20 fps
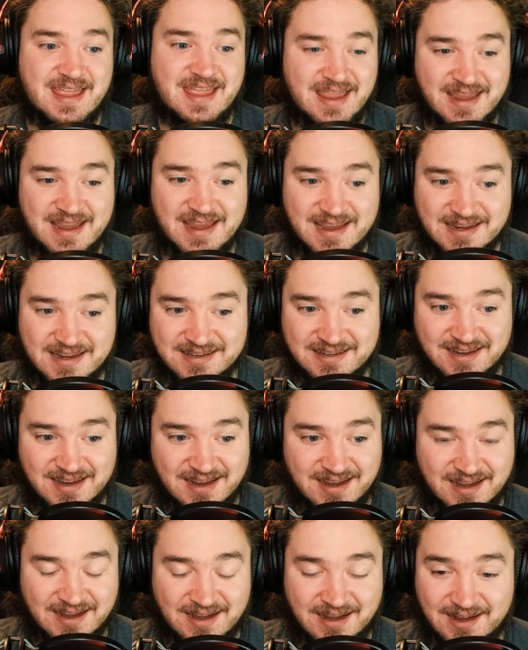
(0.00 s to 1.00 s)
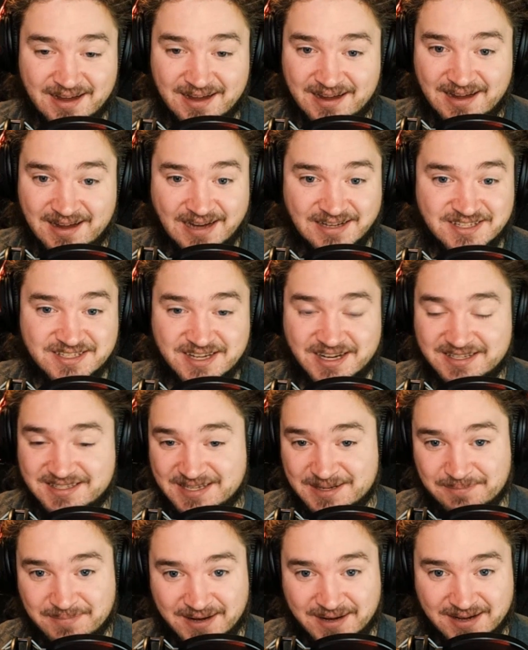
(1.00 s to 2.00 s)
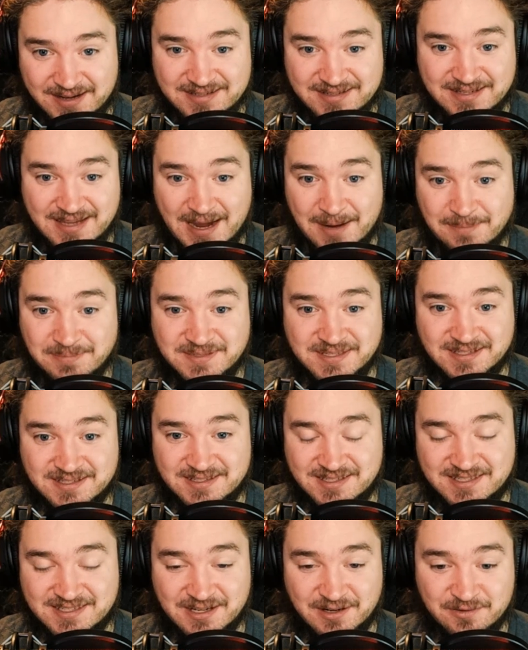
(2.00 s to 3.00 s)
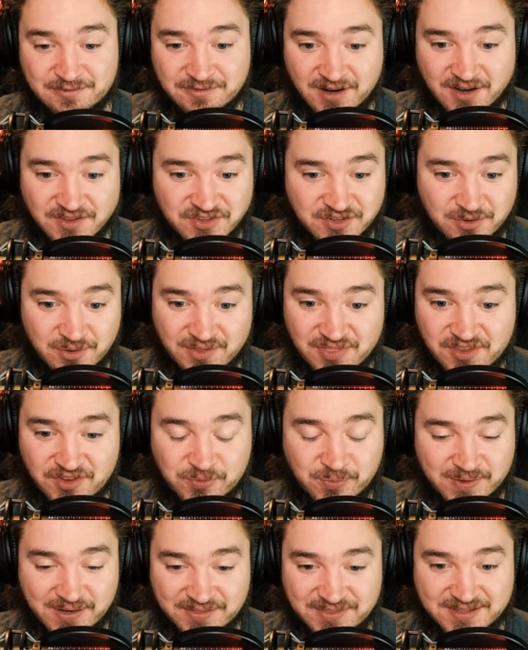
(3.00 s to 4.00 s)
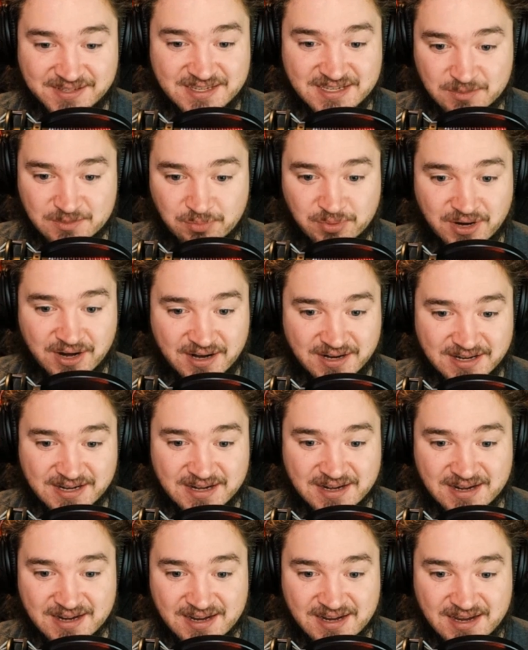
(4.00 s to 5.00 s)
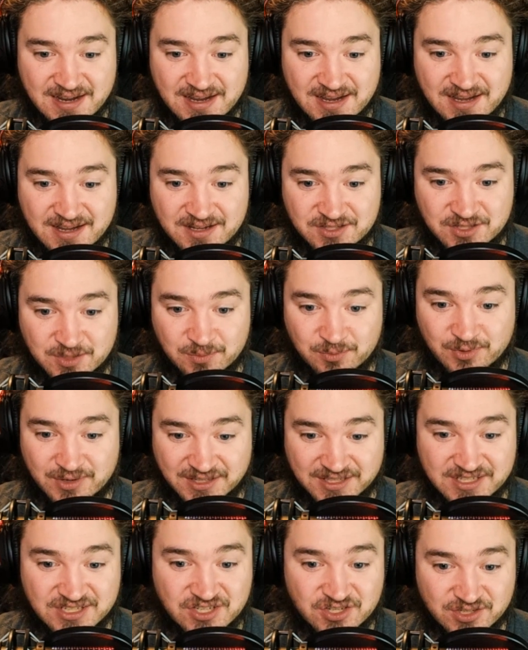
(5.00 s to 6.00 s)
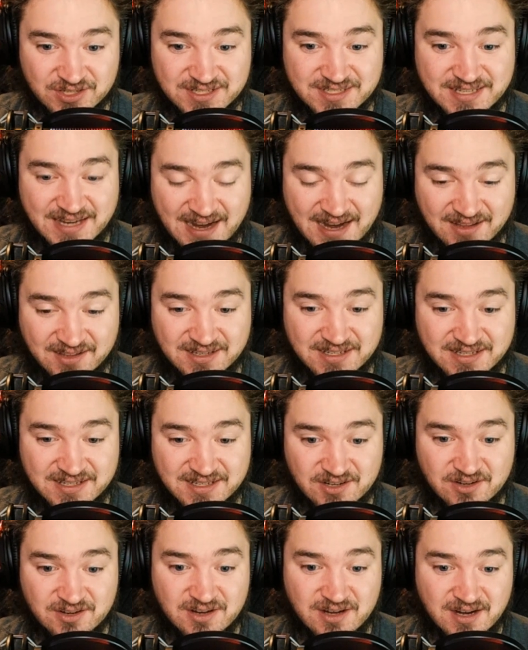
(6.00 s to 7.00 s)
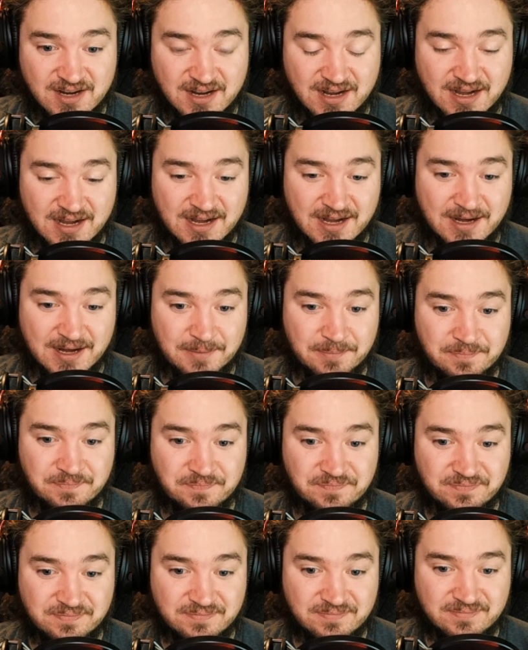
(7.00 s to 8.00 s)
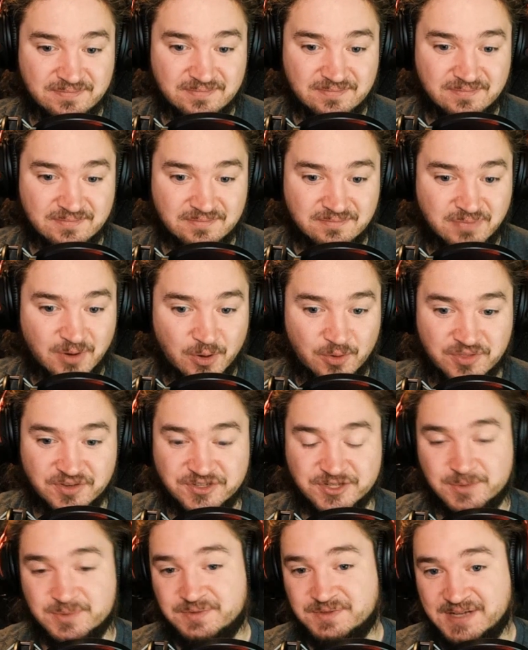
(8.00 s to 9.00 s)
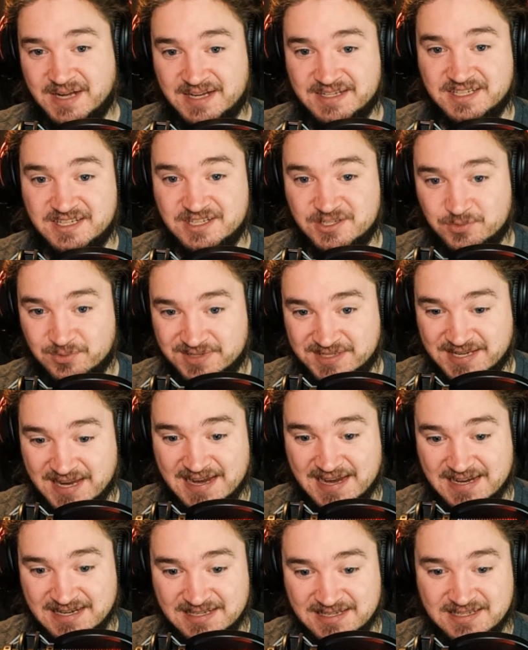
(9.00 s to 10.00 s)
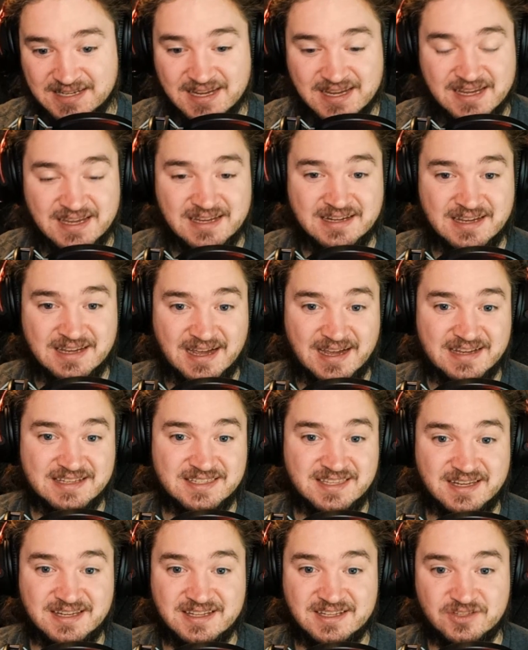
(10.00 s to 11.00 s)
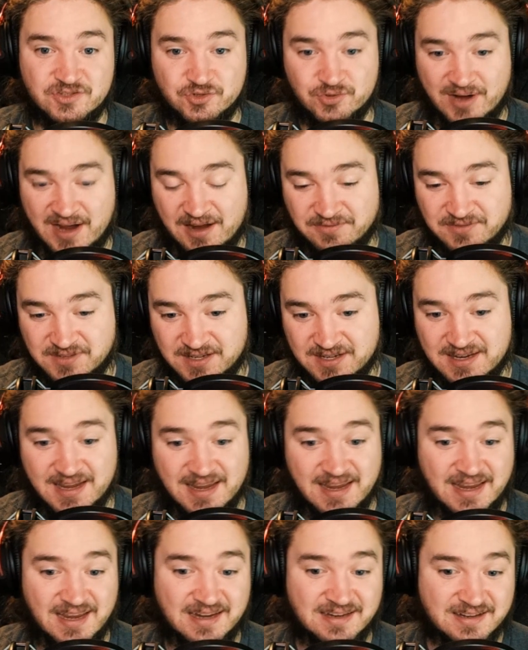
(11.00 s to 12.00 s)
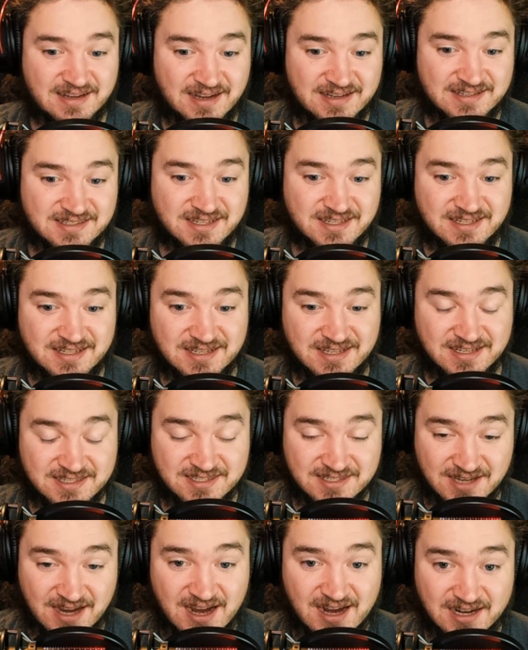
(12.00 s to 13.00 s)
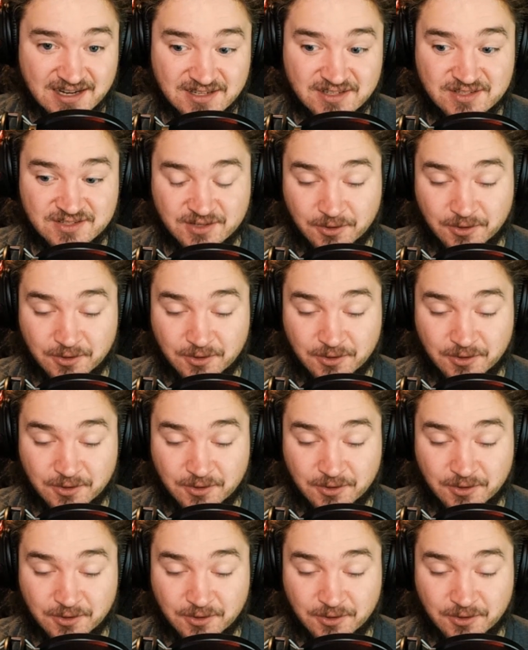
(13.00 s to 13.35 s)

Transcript: And I just got to tip my cap to Terry Fontenot on this one. I think he's brought in some really good talent here, both in terms of guys he's retained, guys that he's drafted, and guys that he has signed.